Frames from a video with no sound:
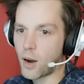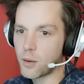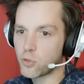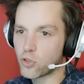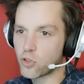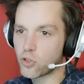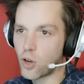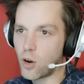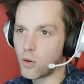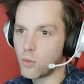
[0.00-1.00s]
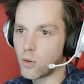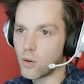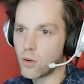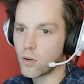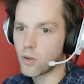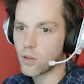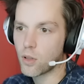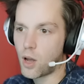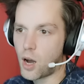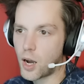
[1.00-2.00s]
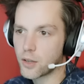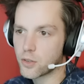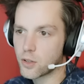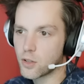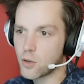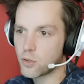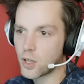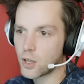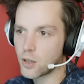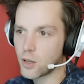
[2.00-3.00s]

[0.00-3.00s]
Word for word: I'm so lost. Use it.